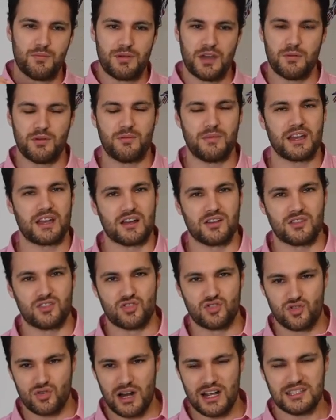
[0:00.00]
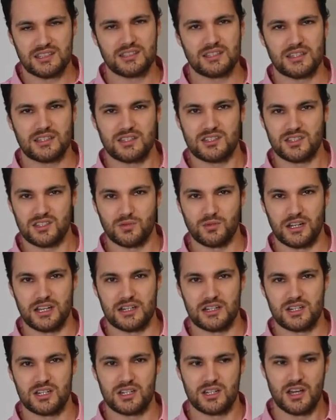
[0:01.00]
People make a drastic
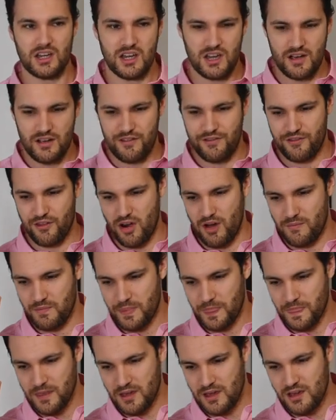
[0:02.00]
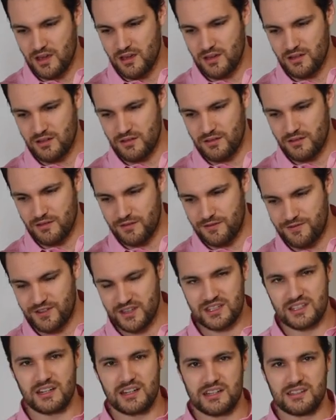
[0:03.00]
switch from
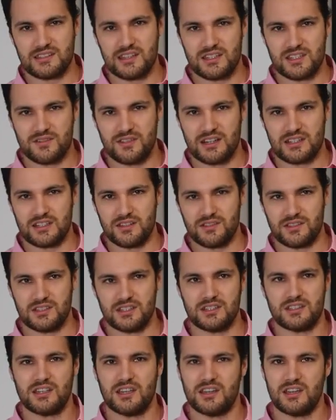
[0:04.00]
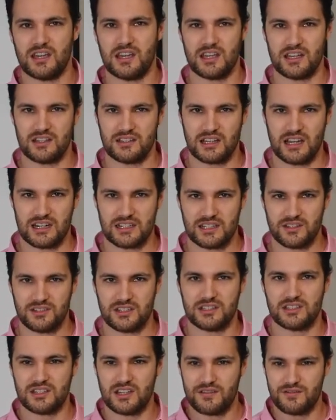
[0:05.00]
physically intensive activities
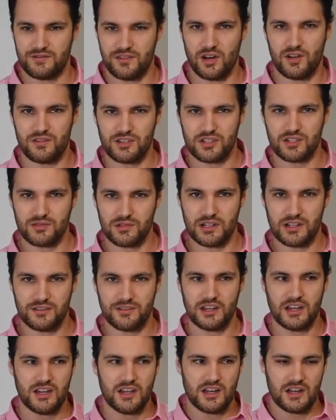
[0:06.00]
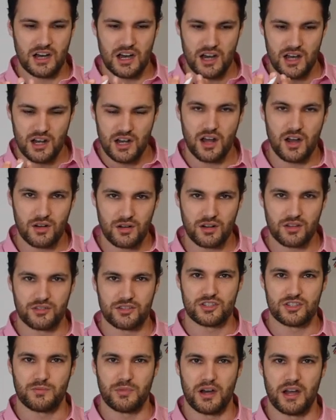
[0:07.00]
activities that involve a degree of uh, load
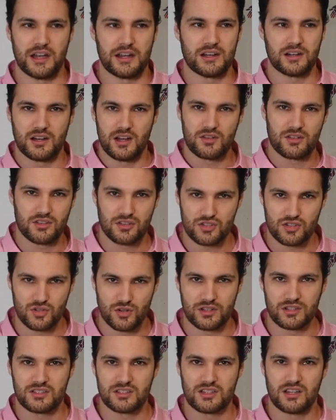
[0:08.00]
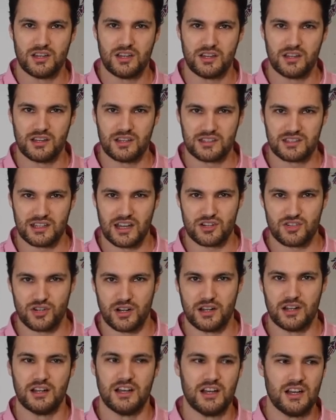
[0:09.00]
spine, load on the joints,
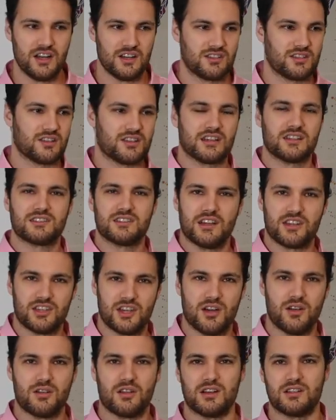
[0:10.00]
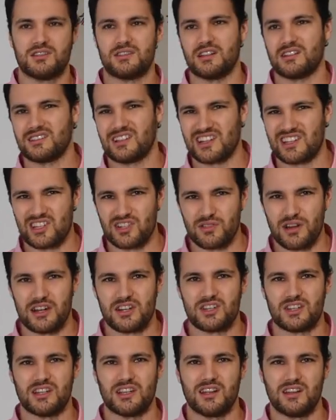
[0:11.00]
etc., to things like yoga, to things like
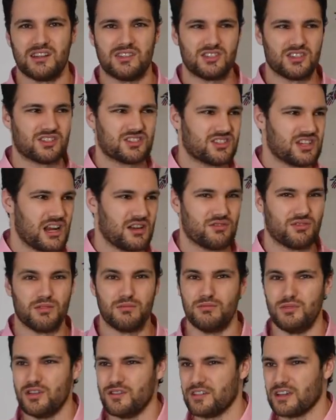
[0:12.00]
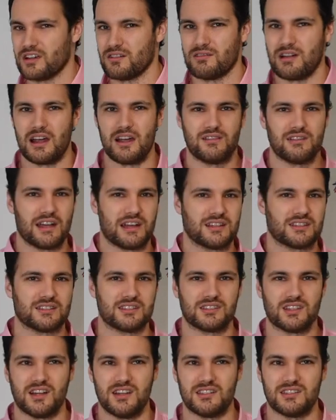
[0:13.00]
stretching and just general moving around
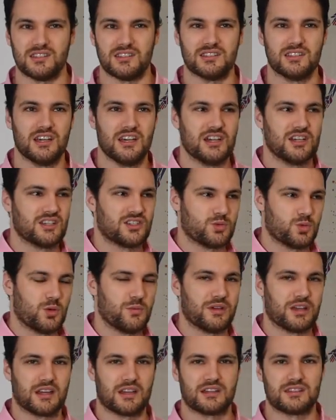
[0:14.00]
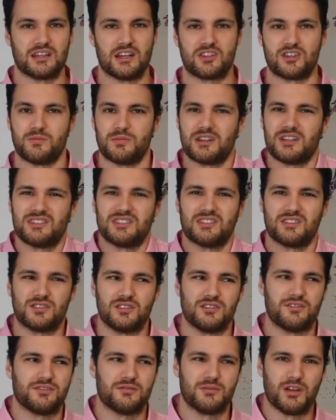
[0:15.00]
exercises, swimming, etc., because it's
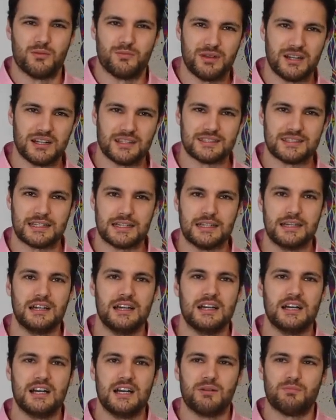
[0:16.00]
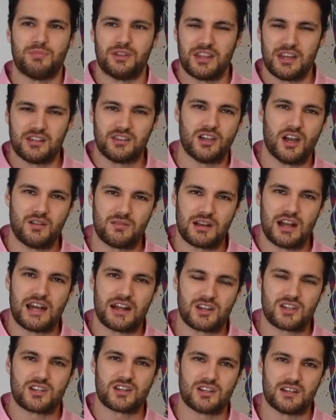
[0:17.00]
good for mobility. But they don't
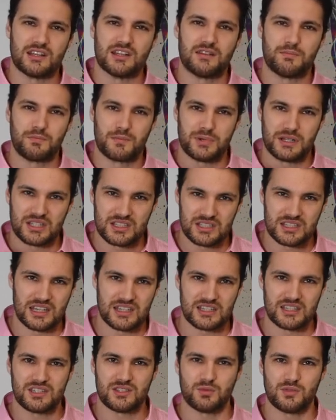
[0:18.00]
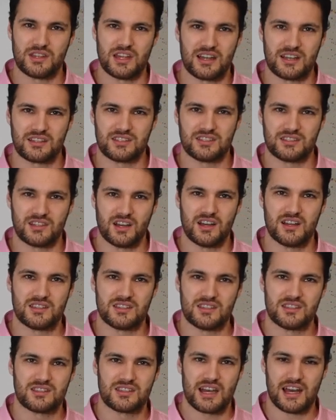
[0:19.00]
actually persist with
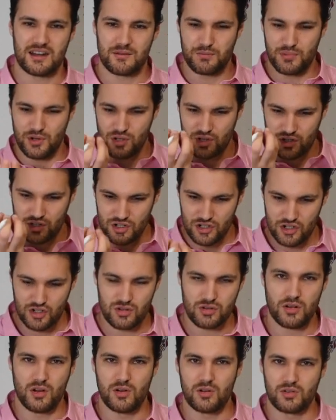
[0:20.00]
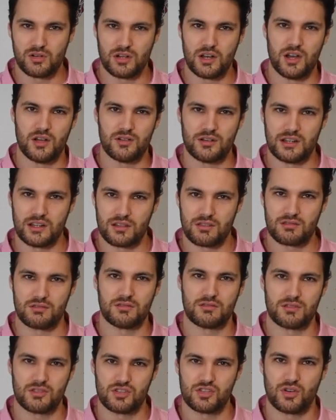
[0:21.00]
exercises that put controlled loading
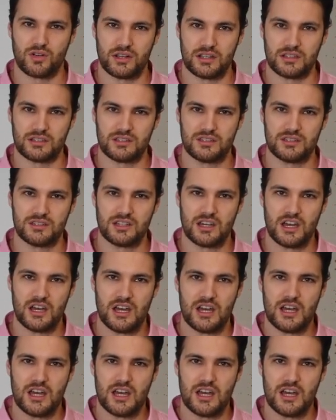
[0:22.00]
through the joints.